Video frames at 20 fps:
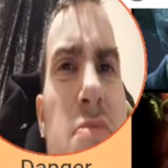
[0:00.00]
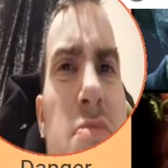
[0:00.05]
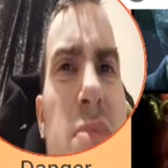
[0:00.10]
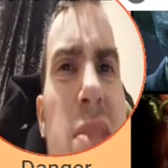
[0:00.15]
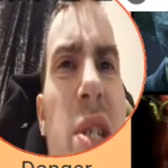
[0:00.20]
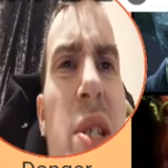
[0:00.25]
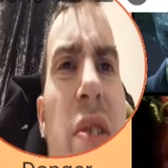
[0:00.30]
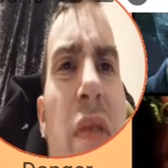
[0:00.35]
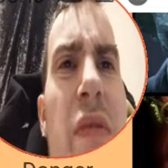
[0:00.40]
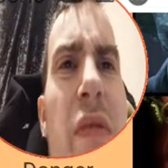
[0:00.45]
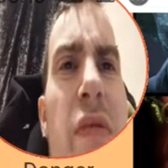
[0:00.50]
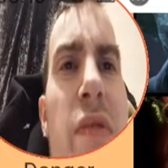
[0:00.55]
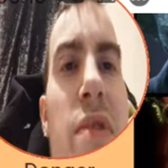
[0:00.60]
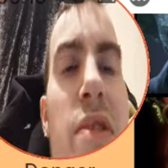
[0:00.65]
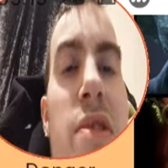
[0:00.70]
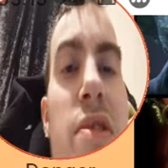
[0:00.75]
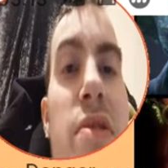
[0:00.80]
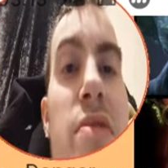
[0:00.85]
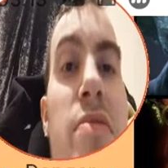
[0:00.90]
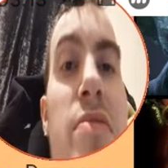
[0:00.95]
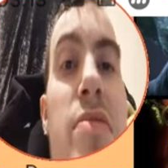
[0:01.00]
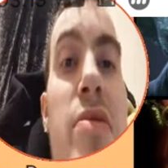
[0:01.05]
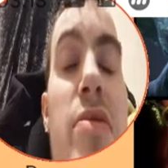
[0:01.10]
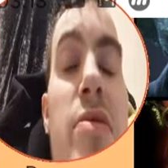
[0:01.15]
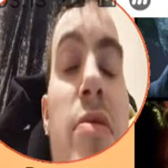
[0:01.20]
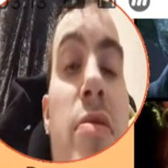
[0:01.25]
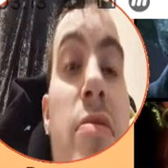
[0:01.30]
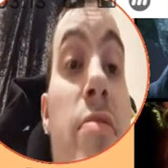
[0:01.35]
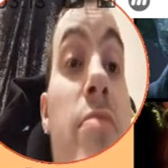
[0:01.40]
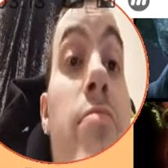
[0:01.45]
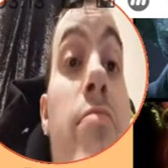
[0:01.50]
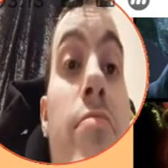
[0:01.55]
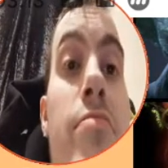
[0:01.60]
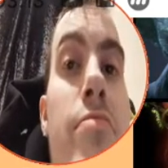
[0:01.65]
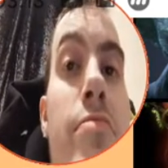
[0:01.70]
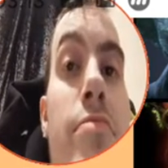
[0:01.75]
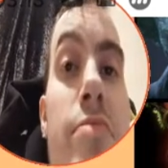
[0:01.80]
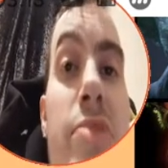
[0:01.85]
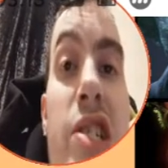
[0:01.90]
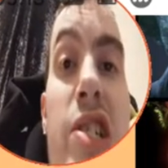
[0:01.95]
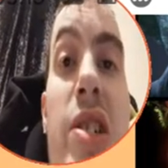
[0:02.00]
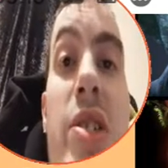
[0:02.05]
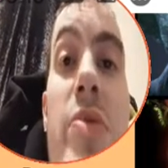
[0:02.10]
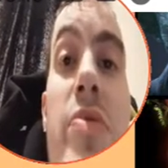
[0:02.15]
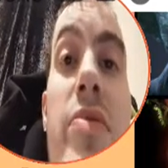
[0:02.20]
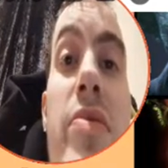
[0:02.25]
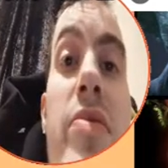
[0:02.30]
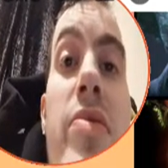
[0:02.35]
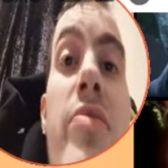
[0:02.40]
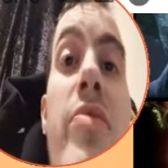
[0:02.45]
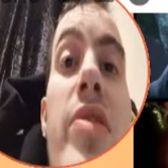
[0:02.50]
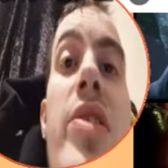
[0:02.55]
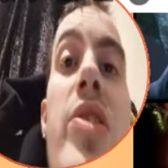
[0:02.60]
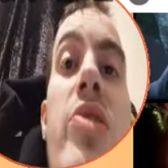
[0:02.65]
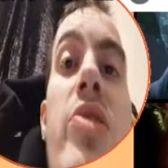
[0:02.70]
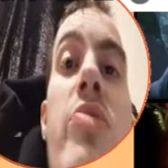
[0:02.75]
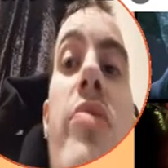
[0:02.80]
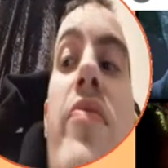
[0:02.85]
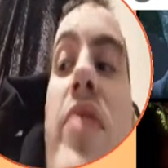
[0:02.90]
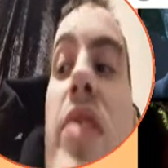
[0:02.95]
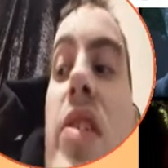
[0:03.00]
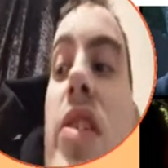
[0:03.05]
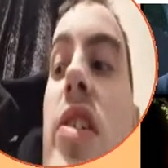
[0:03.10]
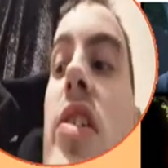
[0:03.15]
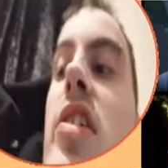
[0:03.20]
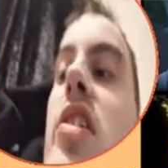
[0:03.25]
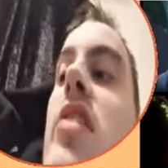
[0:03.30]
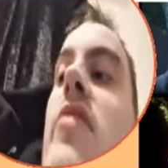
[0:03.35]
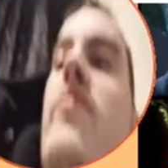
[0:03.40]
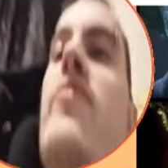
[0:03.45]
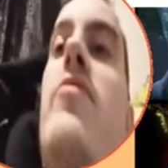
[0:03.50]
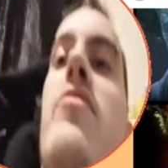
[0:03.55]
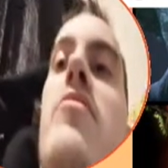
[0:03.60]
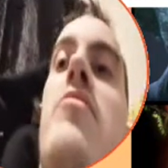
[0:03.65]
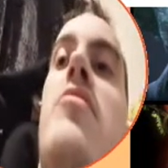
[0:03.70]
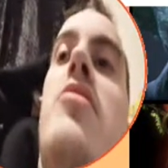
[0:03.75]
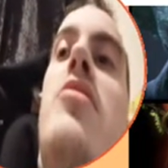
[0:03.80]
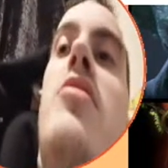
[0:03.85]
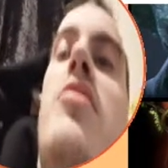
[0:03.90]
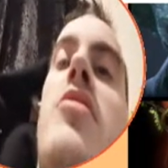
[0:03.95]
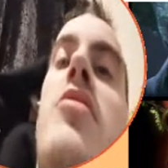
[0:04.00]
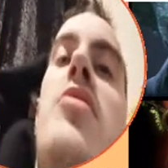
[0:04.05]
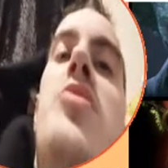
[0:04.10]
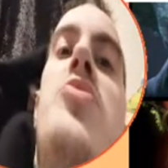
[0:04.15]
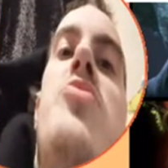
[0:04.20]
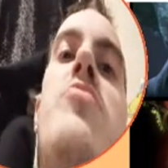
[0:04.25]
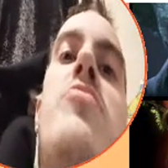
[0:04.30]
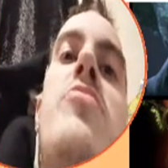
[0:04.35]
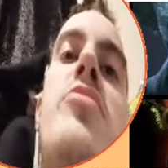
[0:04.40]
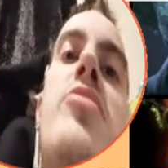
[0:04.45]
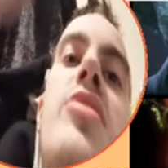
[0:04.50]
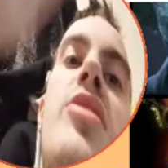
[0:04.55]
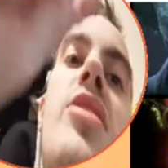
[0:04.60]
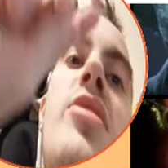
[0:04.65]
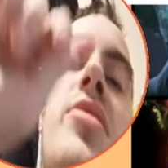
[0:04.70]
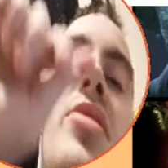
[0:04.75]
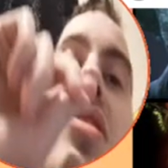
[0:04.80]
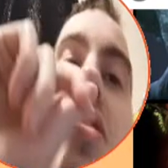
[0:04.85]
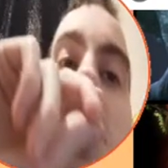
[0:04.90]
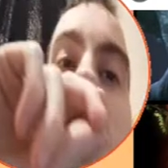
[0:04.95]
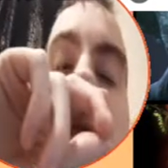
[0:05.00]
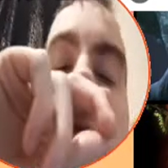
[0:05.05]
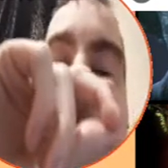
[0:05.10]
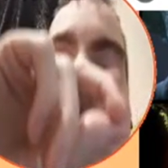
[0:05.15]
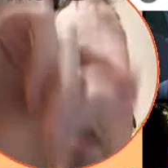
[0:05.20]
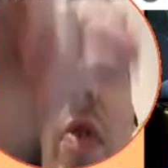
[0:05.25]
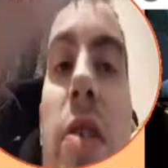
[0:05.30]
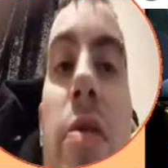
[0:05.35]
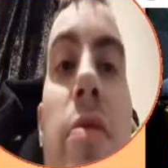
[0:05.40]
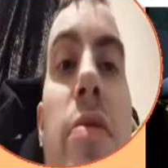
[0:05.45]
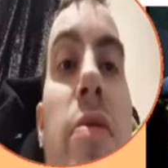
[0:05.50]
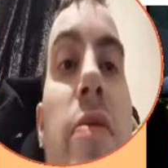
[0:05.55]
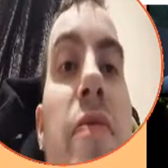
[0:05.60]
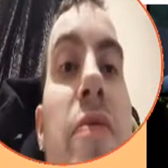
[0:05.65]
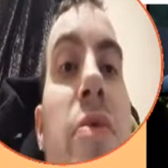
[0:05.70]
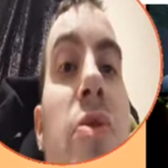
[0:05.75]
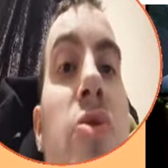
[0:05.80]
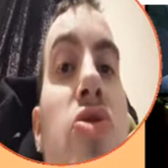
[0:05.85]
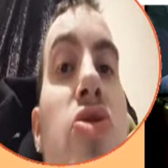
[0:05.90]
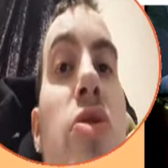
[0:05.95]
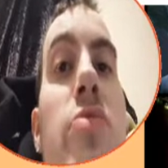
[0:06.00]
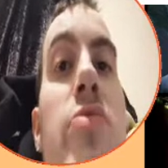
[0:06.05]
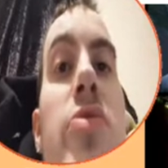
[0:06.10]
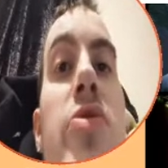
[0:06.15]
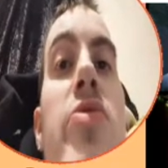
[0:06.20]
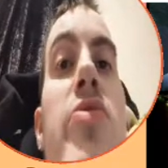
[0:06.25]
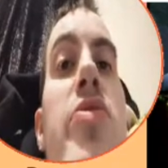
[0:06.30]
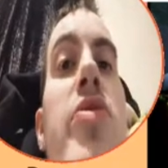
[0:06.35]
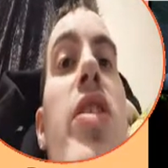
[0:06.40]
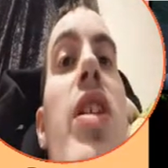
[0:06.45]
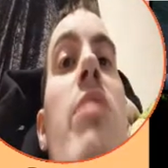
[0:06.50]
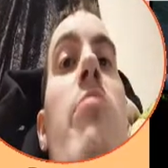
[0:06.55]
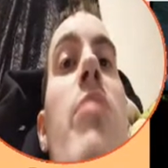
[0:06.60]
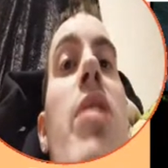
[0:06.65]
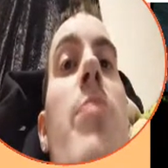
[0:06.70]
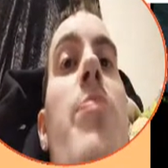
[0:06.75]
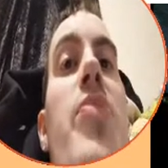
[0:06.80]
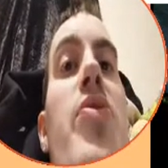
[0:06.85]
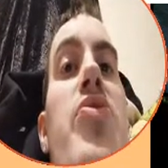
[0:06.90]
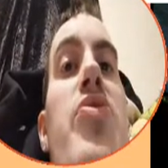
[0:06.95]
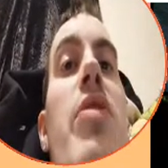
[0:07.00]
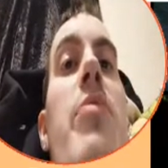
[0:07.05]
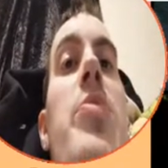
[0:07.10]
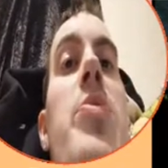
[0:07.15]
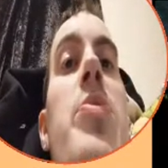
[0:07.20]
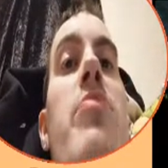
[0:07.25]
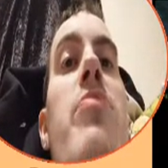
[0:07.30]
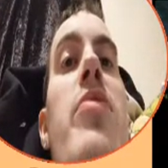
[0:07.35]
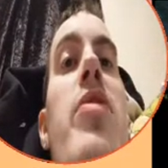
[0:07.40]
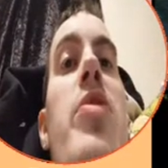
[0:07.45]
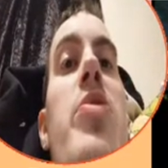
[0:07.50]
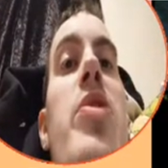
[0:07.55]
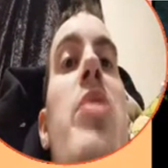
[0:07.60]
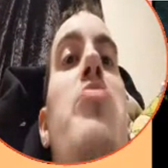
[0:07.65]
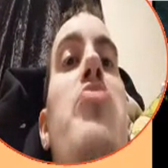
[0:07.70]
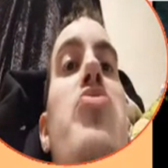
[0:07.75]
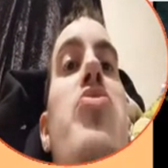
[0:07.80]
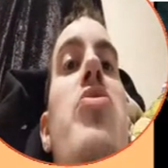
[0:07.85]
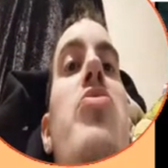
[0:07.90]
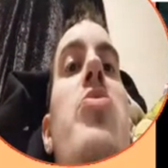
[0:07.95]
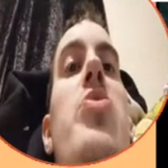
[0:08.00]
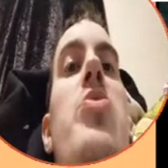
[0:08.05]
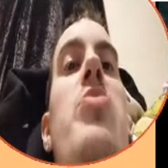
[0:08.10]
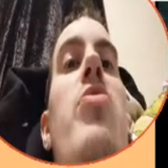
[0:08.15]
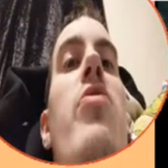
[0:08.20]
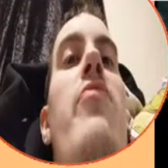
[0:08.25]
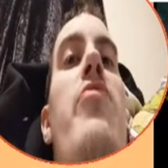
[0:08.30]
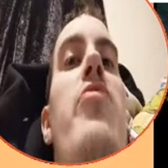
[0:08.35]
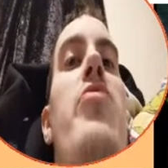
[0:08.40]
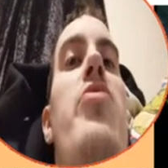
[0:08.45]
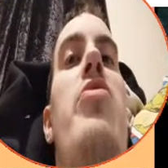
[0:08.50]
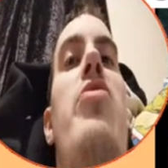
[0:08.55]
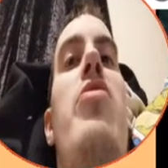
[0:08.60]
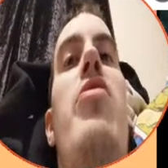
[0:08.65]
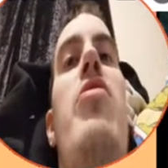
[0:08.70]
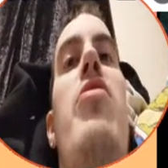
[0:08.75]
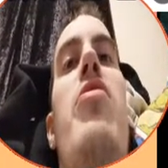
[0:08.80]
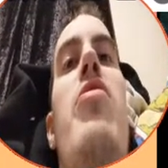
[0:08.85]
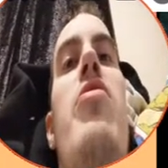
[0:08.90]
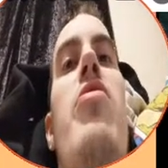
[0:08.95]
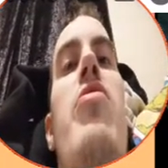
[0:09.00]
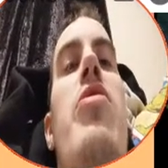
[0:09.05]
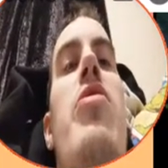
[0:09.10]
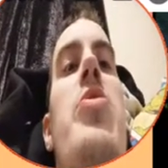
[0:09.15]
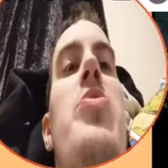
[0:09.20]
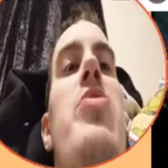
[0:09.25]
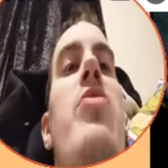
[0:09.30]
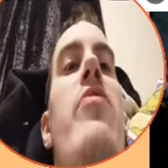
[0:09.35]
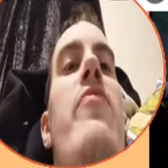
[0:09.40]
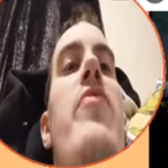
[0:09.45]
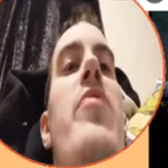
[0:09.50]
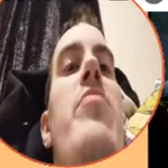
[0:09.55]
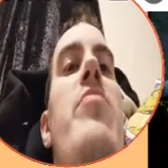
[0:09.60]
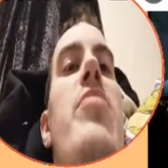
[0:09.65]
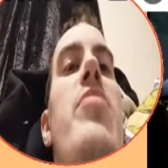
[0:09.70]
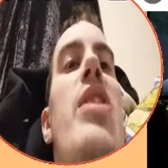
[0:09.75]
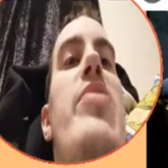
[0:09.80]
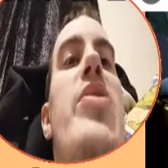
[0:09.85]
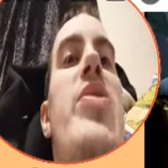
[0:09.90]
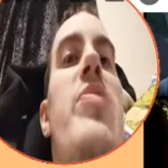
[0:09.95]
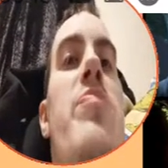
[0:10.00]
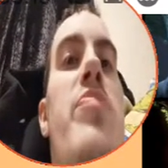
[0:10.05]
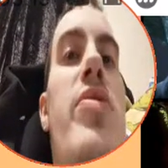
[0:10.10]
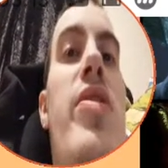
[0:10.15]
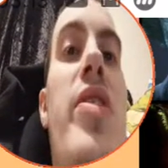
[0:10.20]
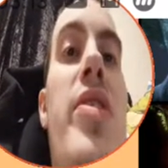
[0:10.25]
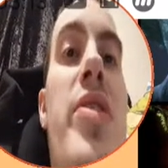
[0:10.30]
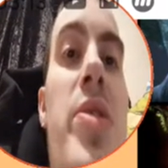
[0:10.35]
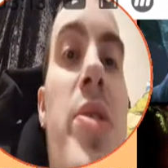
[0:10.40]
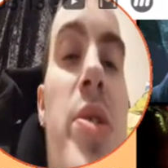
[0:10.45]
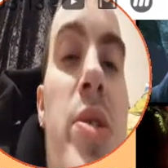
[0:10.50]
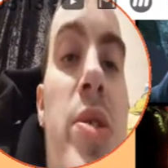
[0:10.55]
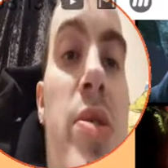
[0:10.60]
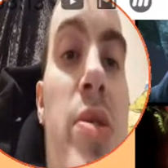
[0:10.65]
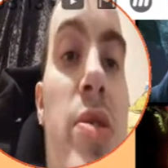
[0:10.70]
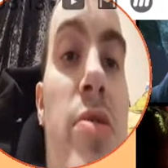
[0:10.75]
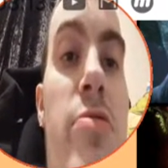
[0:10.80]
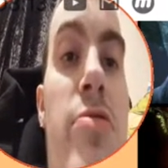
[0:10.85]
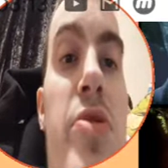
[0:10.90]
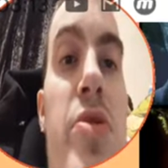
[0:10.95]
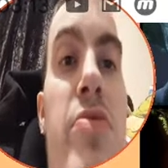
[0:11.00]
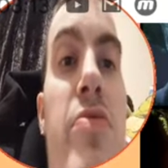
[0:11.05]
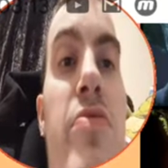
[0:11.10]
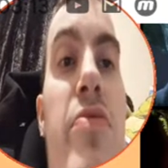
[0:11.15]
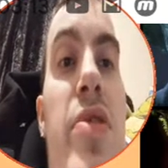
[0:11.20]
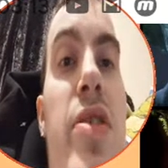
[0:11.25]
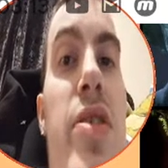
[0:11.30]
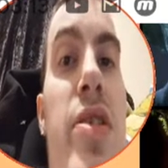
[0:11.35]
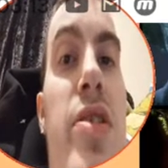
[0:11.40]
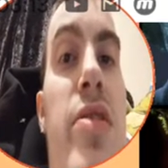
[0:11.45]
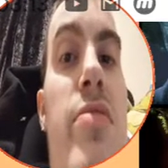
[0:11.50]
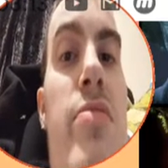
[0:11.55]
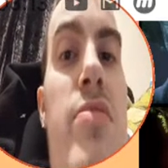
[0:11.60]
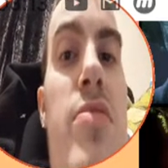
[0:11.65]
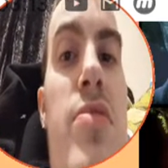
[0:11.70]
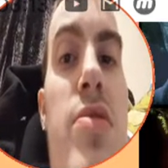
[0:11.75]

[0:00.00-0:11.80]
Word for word: as a villain, she doesn't really do anything evil. Unless you're going to count that whole thing with the Joker team up, but that wasn't really a team up. She just offered herself in Batman's place, so it wasn't really.